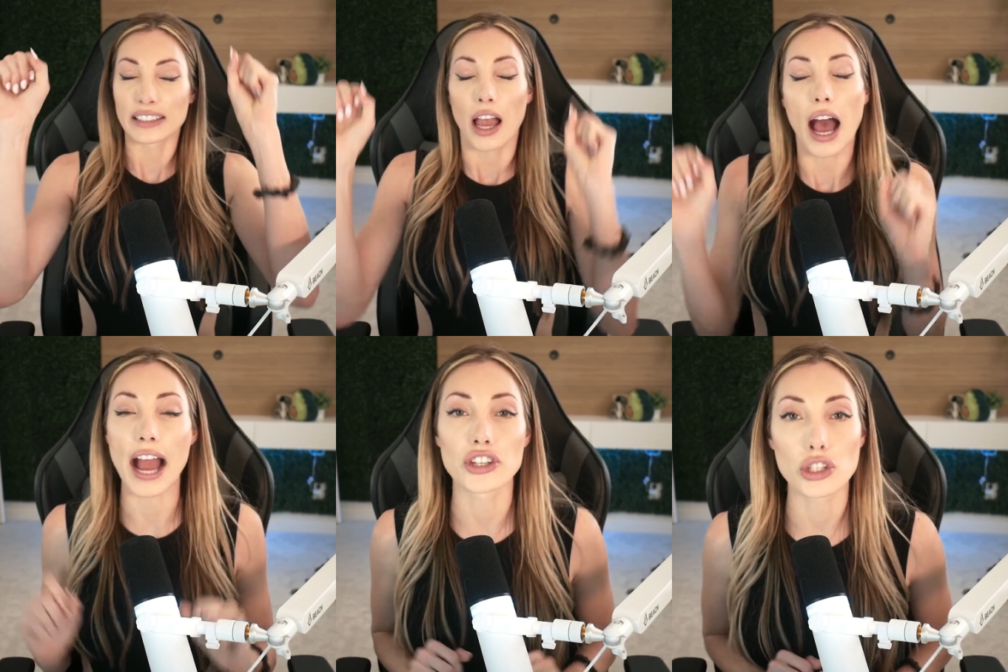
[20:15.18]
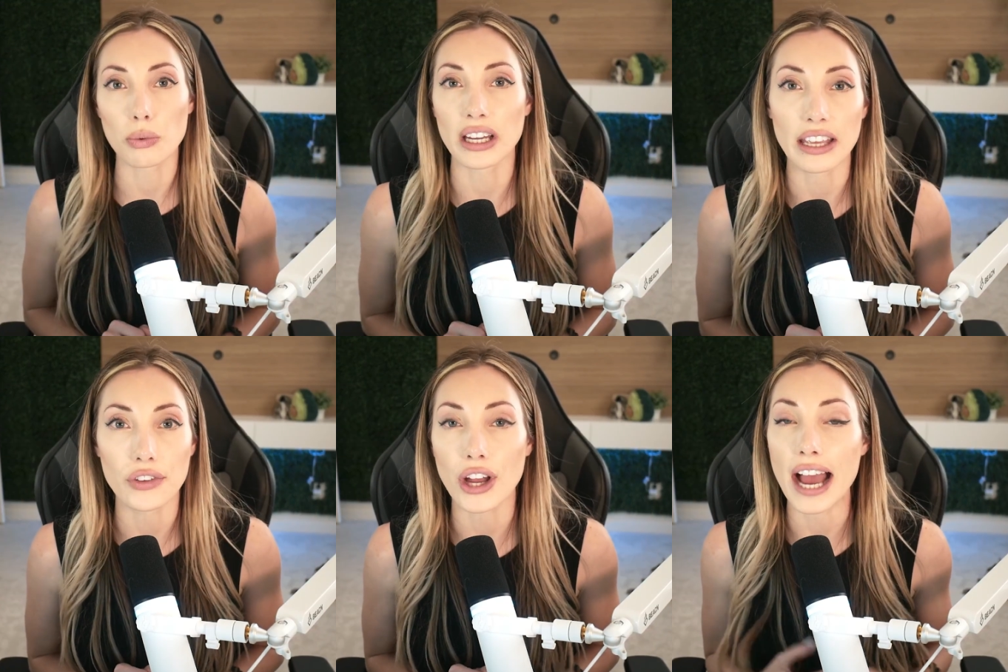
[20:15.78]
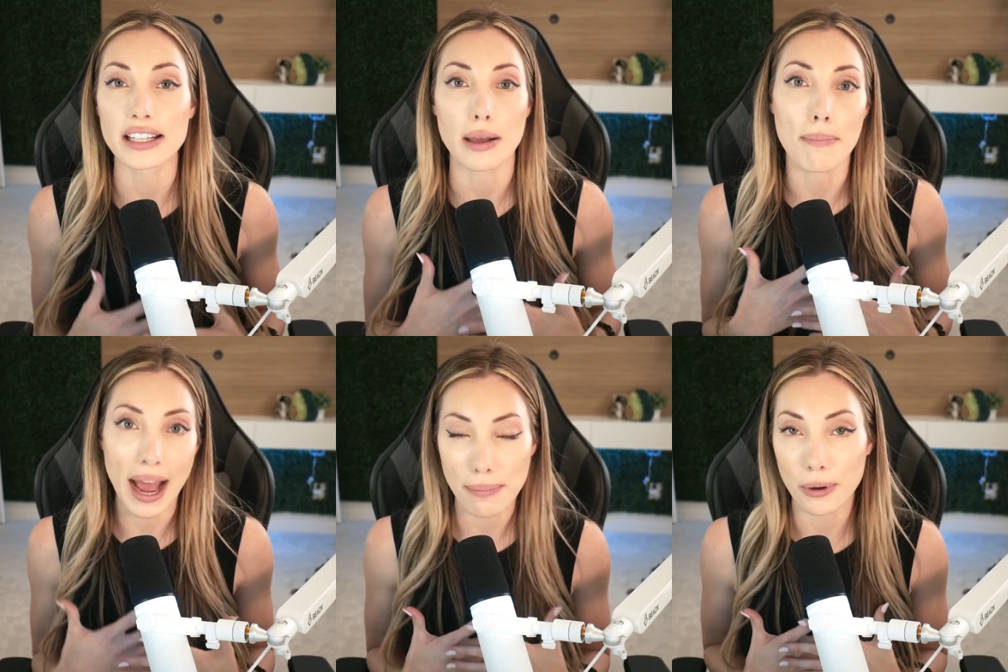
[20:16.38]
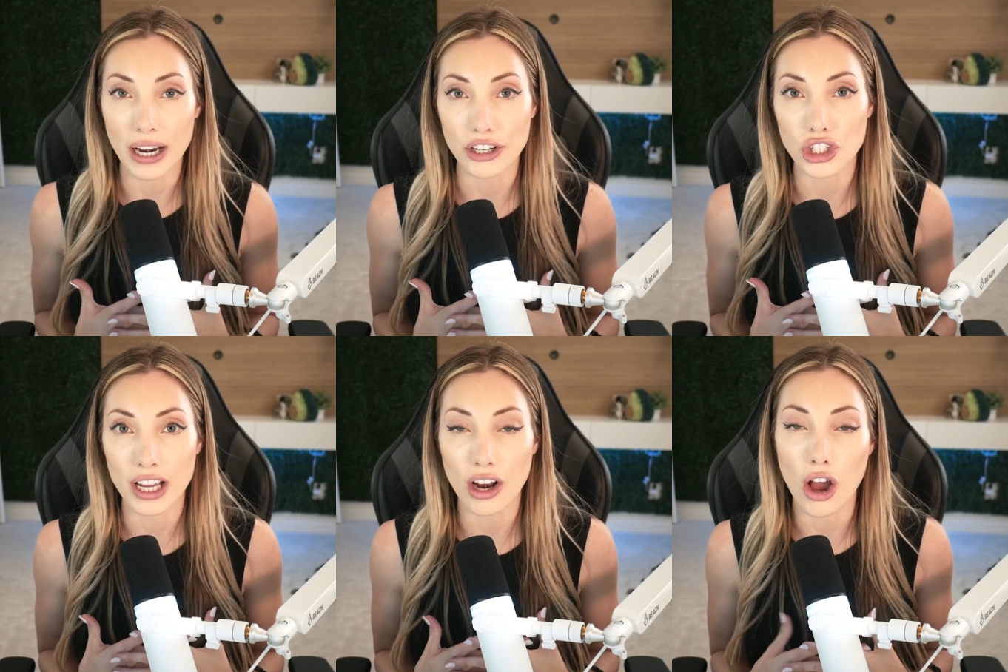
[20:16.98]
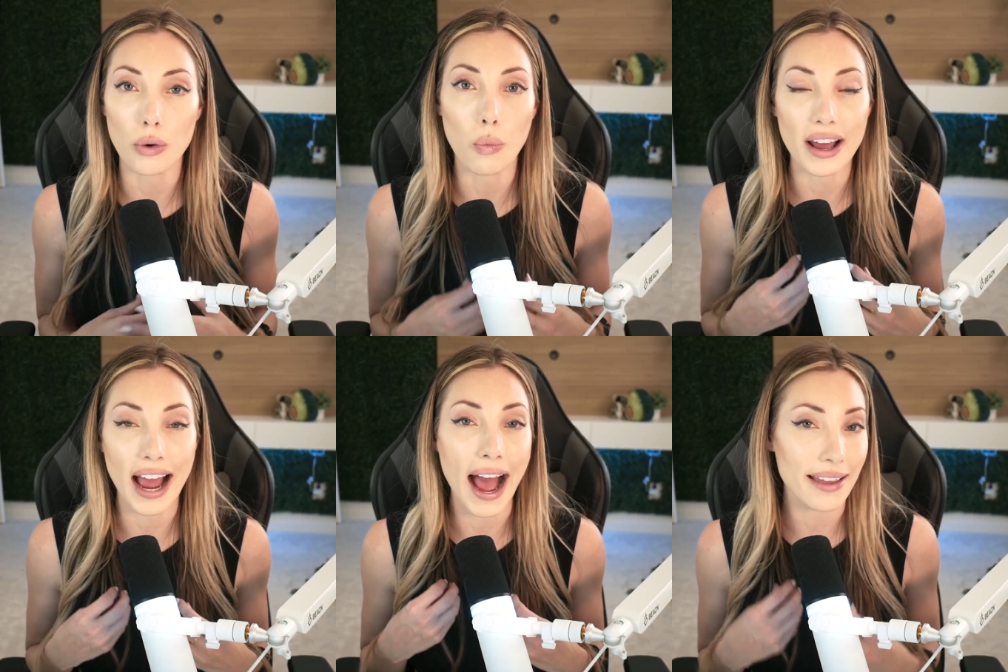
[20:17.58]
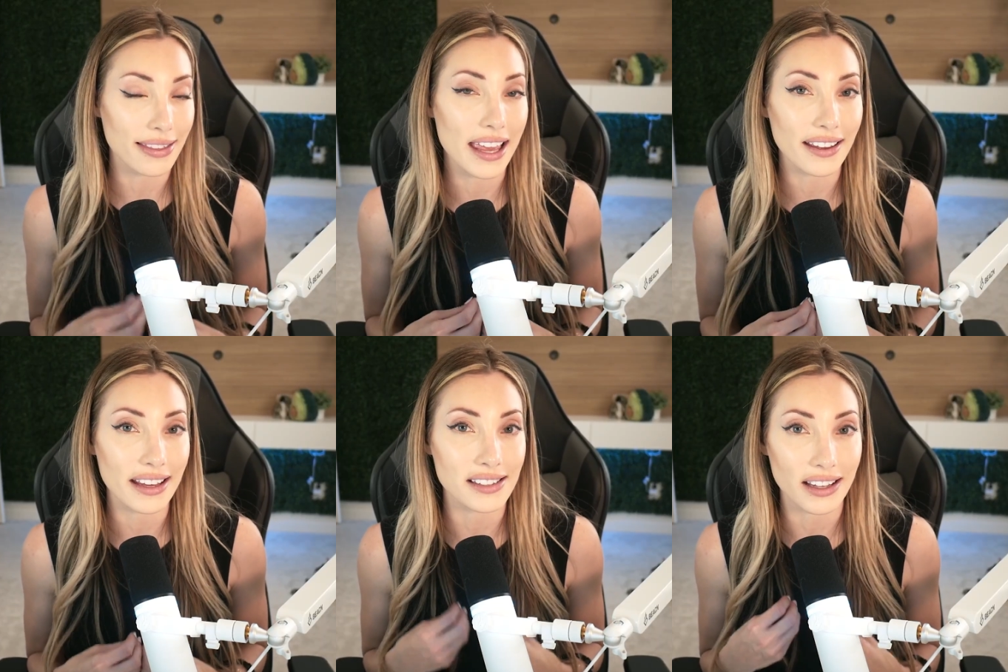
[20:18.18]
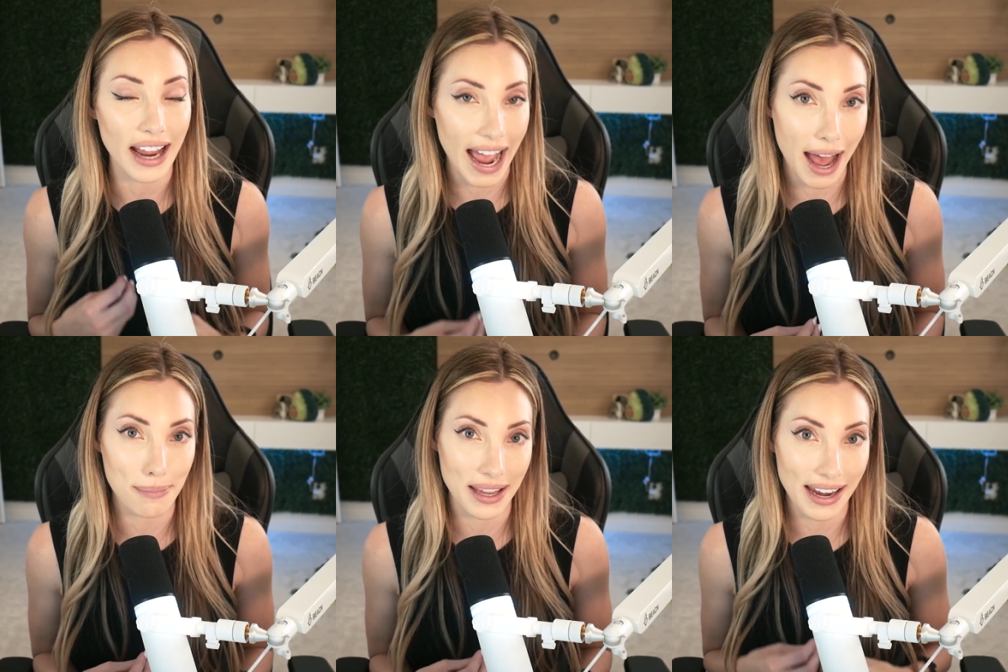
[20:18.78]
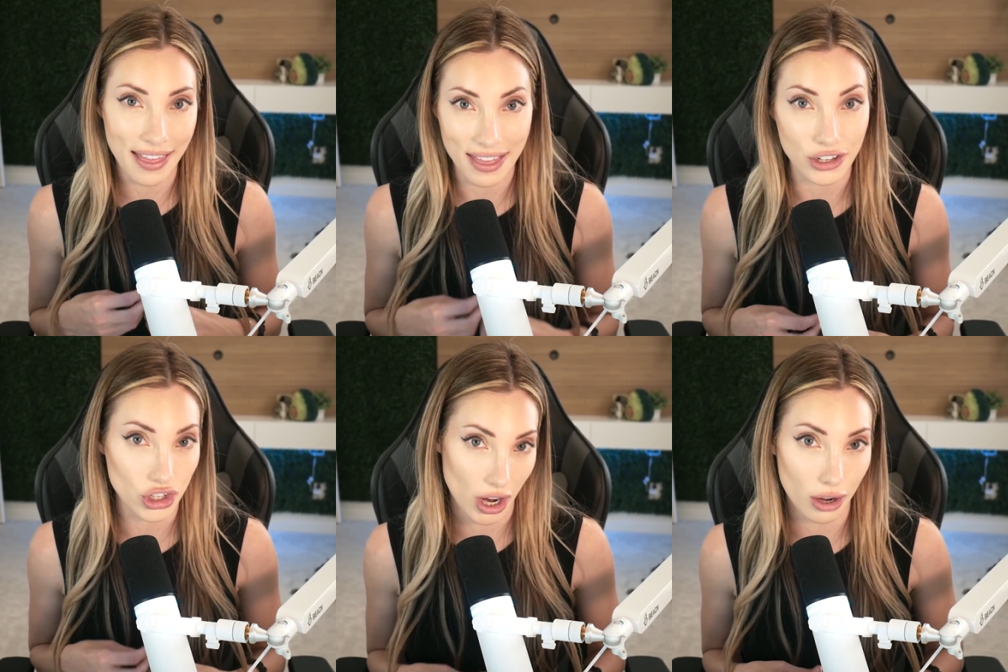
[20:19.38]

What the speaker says: I just want to give you guys my prediction on what I think is gonna happen in this show.